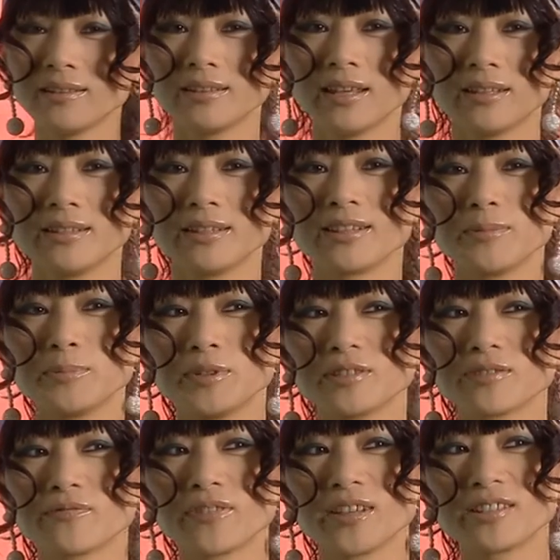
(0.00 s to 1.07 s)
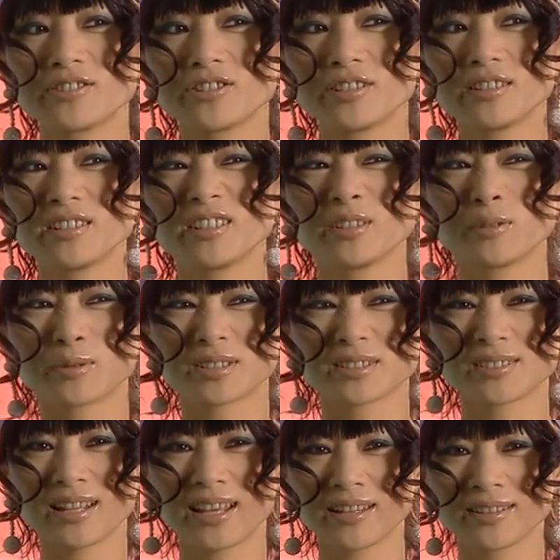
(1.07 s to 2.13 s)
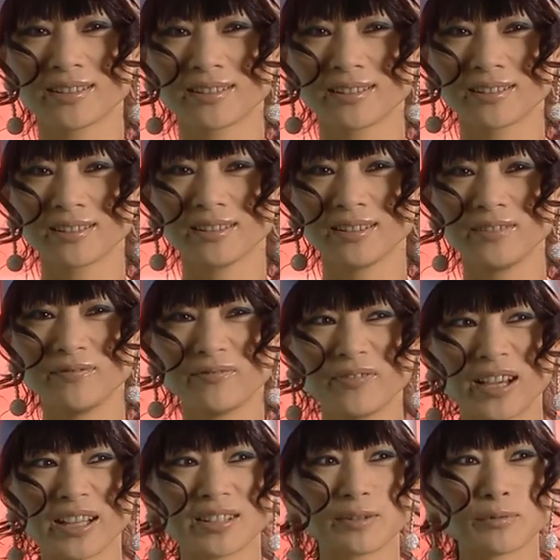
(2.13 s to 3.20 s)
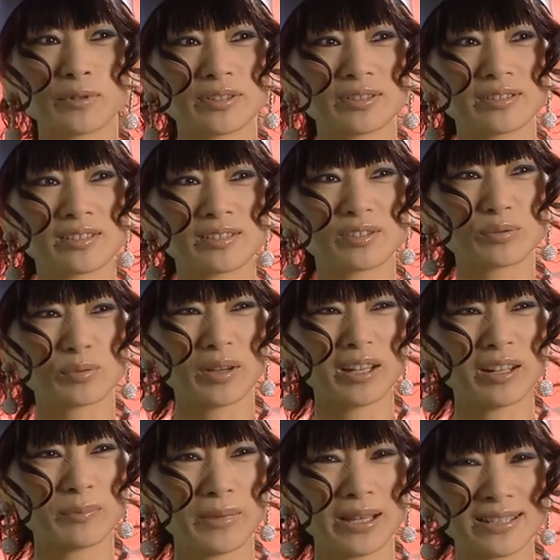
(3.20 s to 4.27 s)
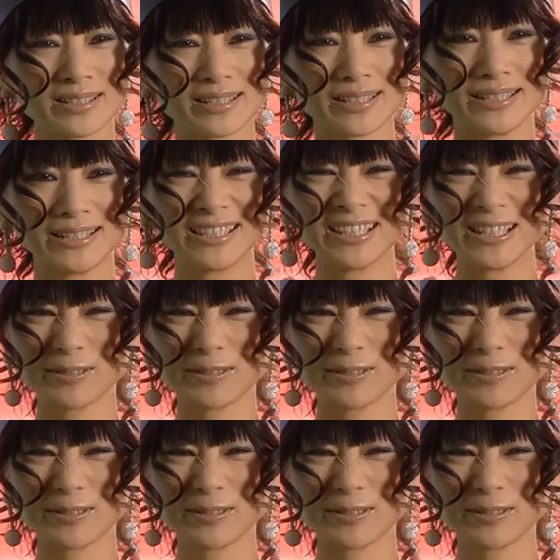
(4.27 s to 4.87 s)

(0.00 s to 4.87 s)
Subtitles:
Then they gave me this fake chin here, was like infected with the sweat on my skin.